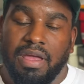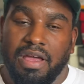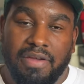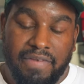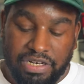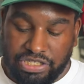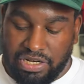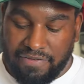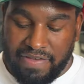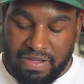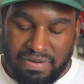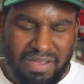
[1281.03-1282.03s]
I eventually
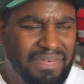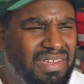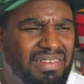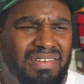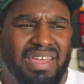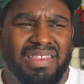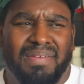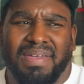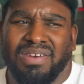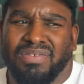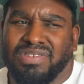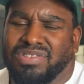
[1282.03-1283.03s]
found it. I think it ended up
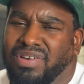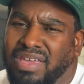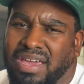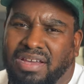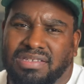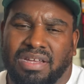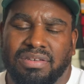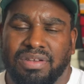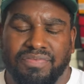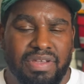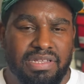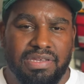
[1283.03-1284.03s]
getting on StockX
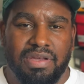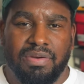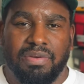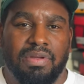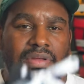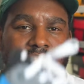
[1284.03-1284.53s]
under retail,